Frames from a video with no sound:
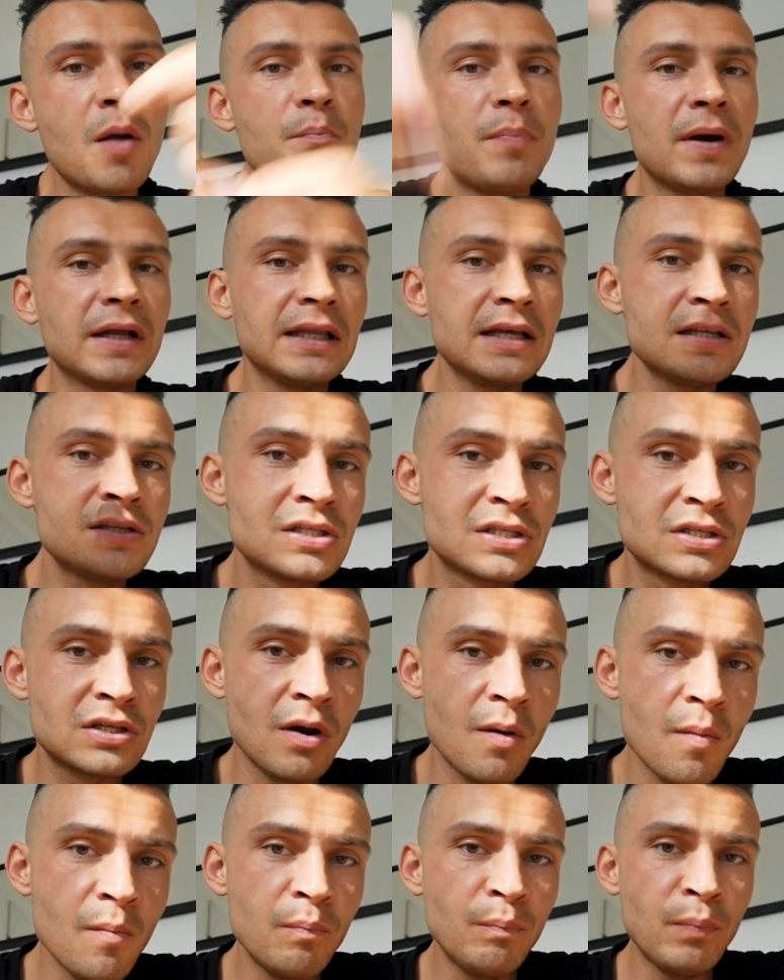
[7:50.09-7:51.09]
but at
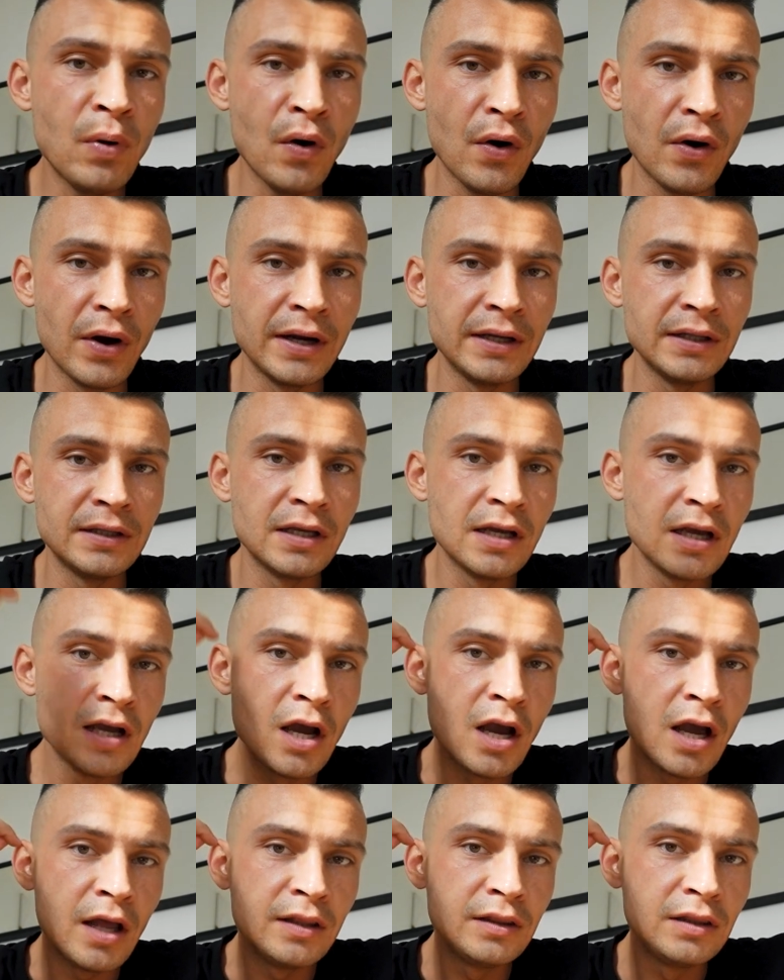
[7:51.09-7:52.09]
some point
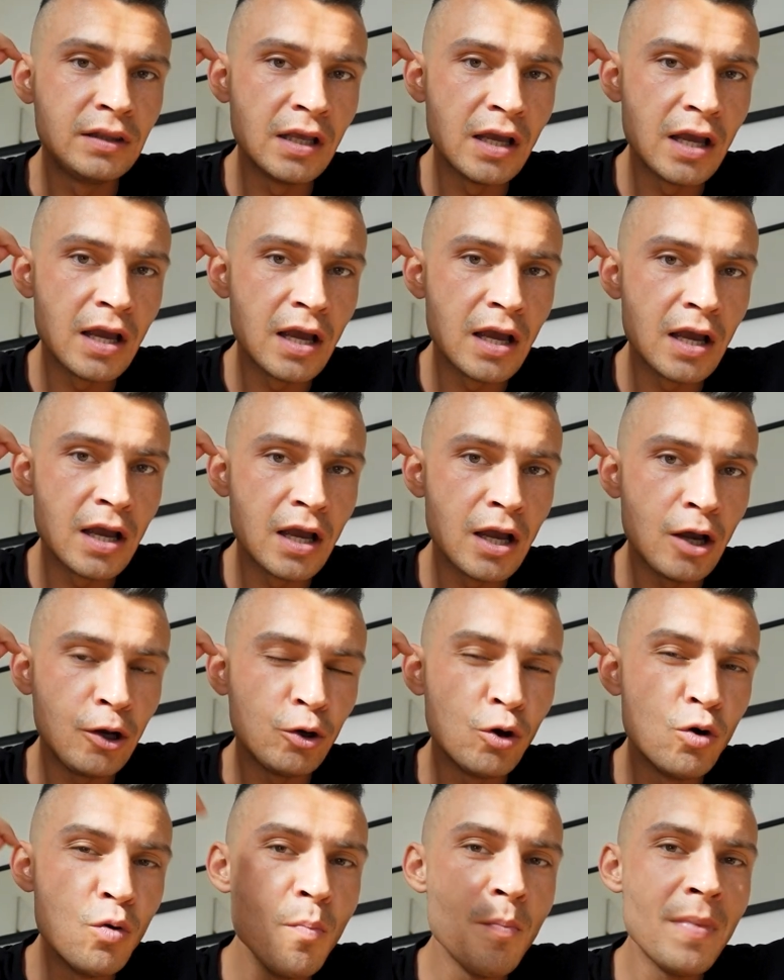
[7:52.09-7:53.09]
the
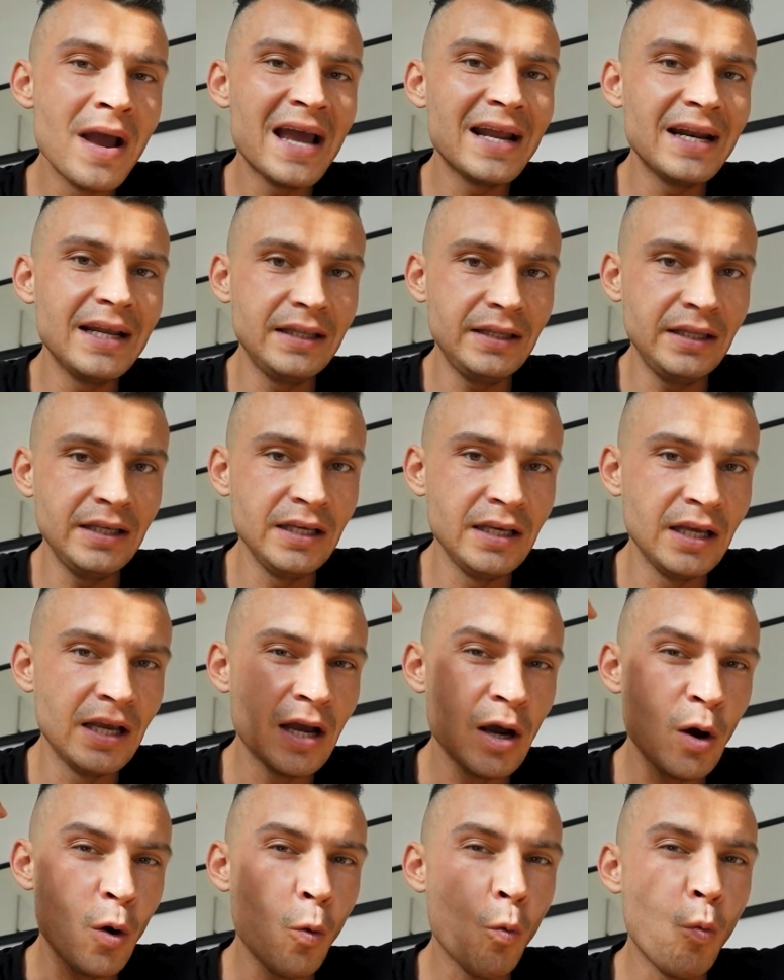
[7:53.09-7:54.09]

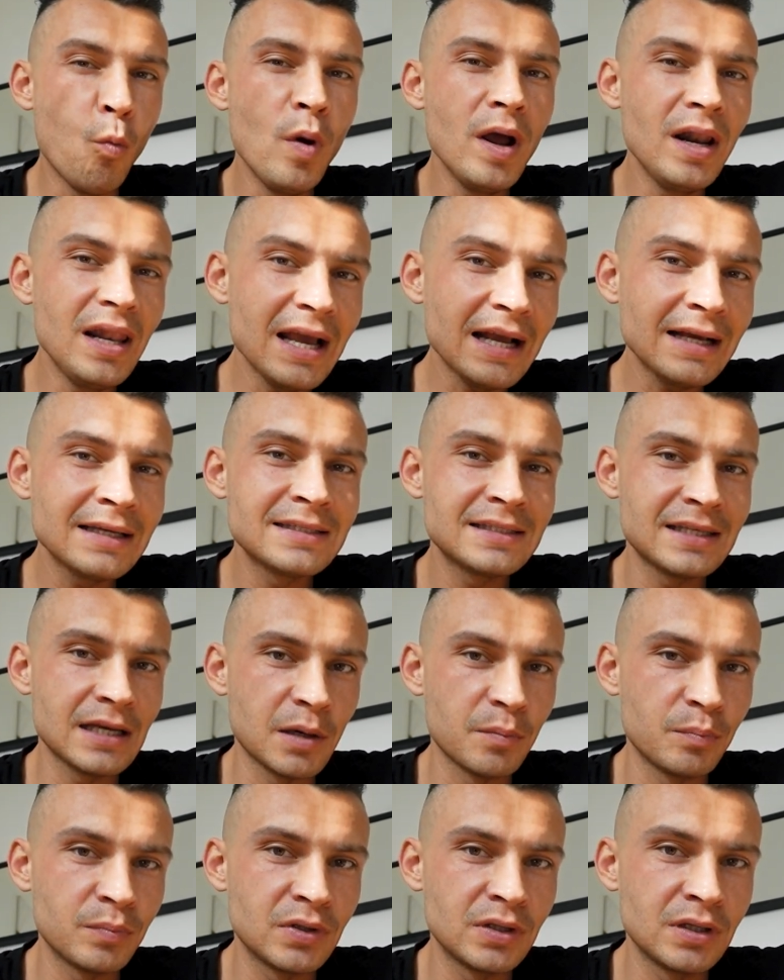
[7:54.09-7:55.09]
humanity will
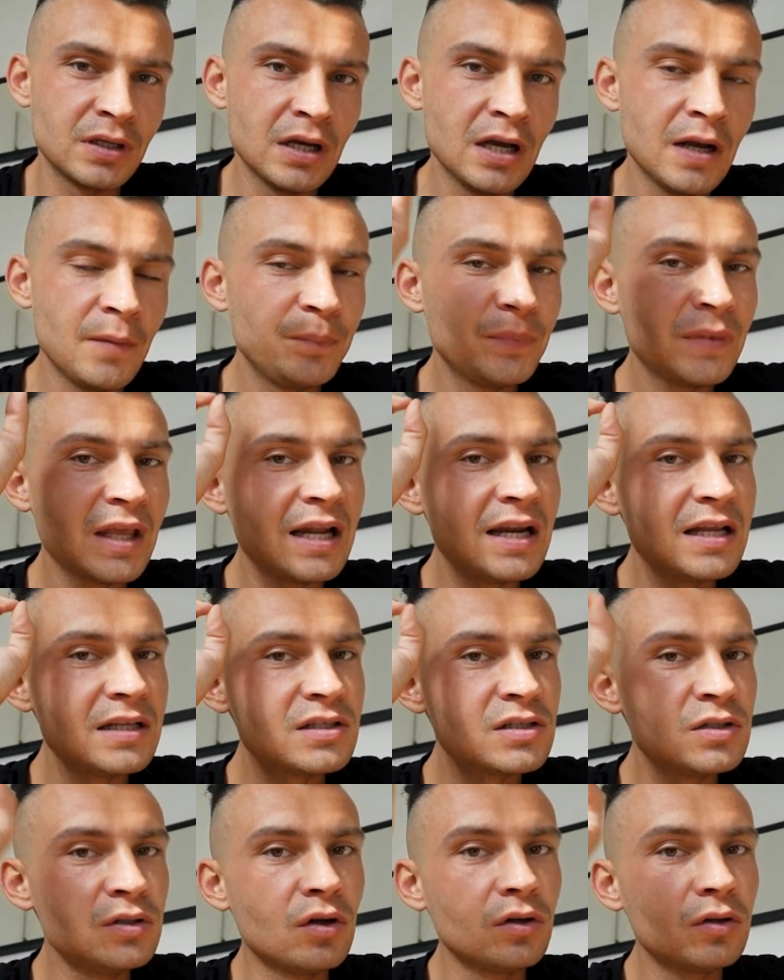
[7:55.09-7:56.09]
accept that
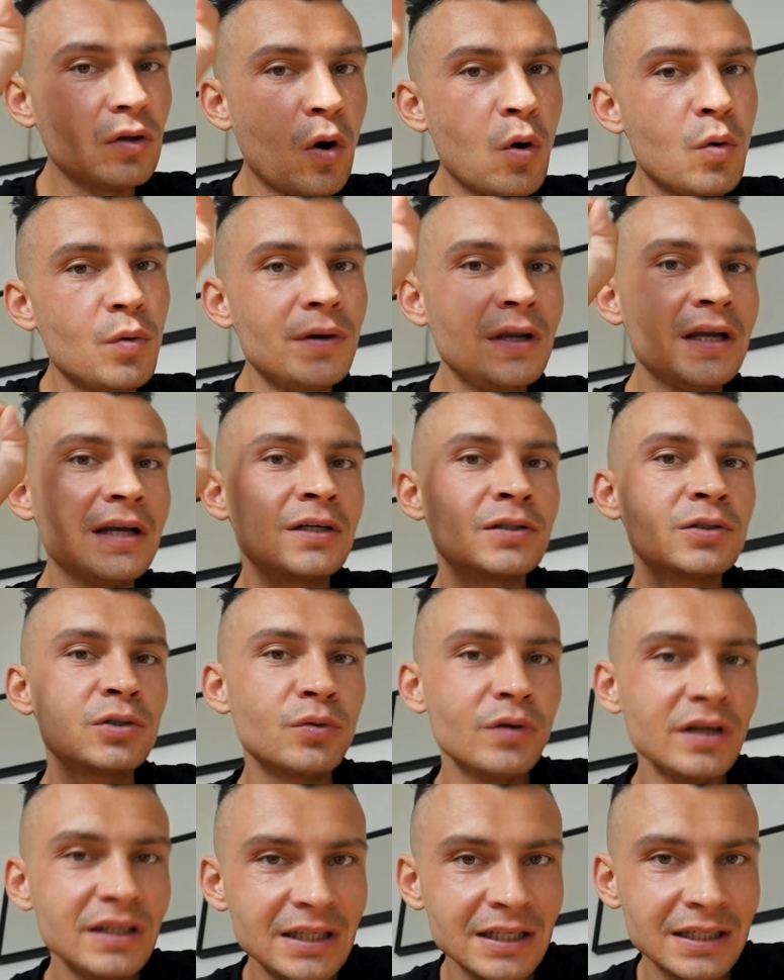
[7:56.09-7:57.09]
it's not only
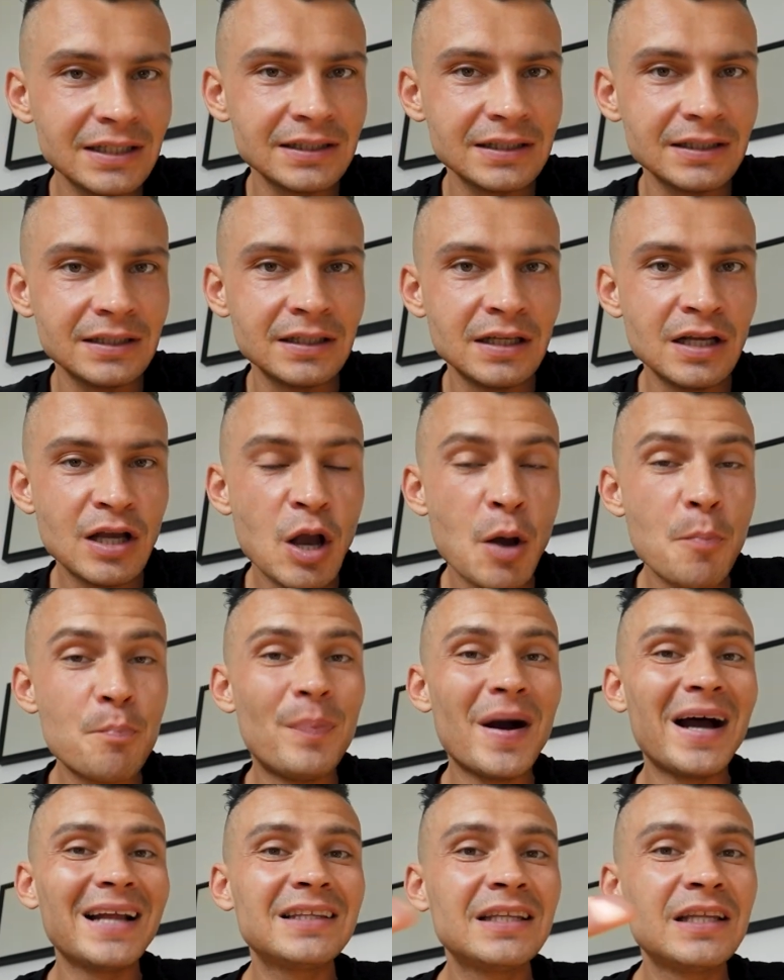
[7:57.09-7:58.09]
critical
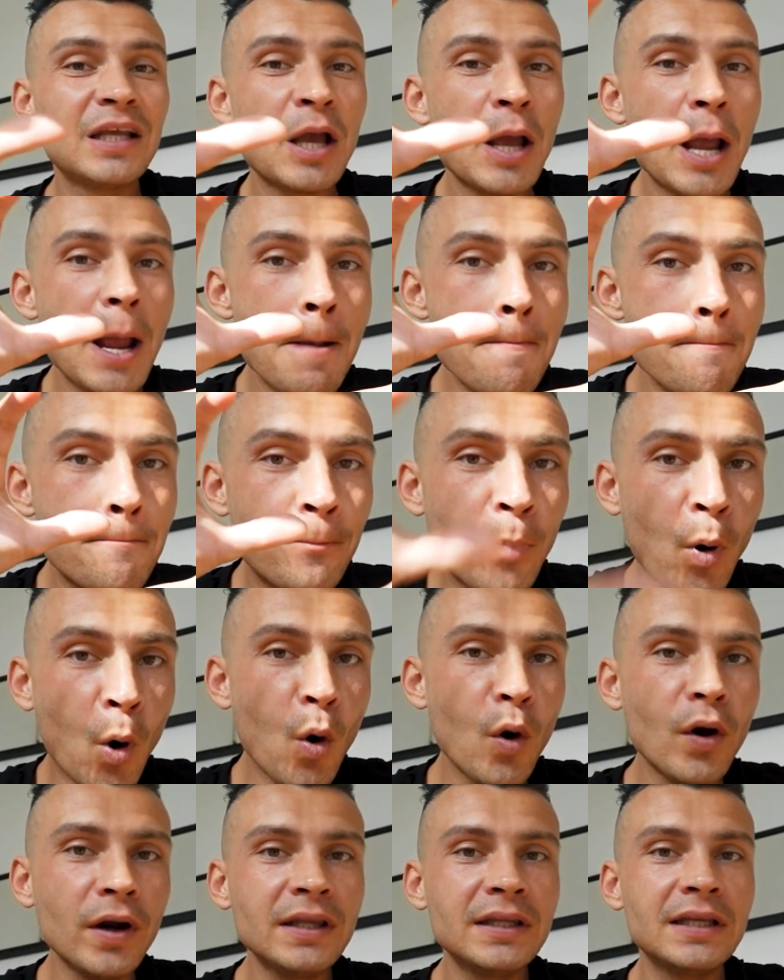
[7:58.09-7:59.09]
but
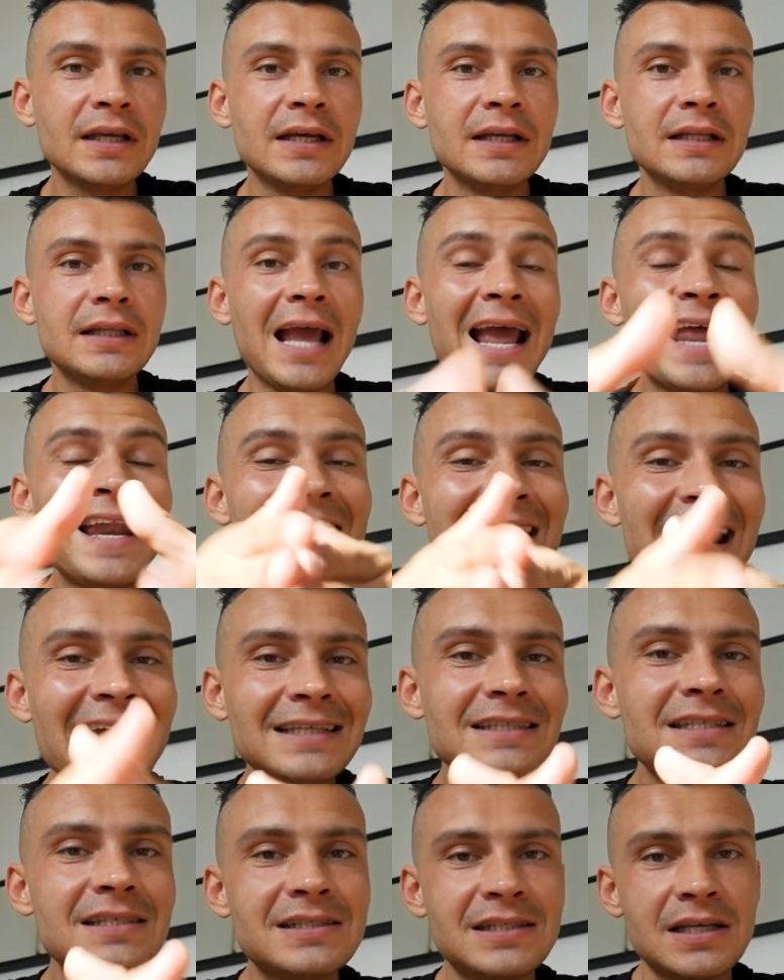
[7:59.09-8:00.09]
important and
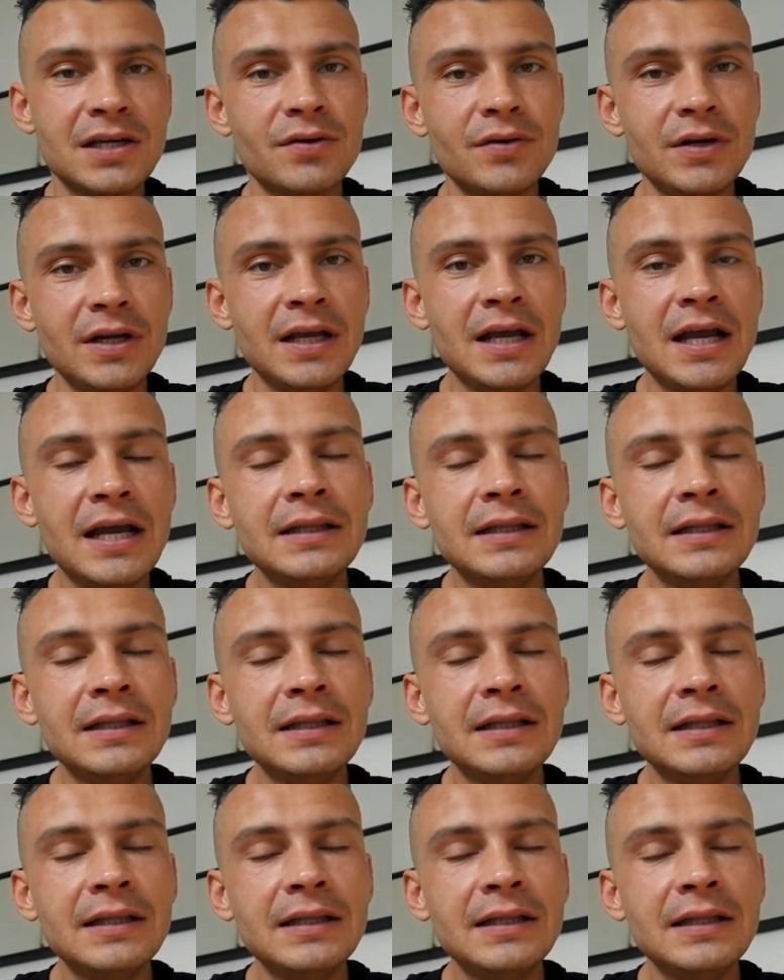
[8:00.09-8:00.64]
necessary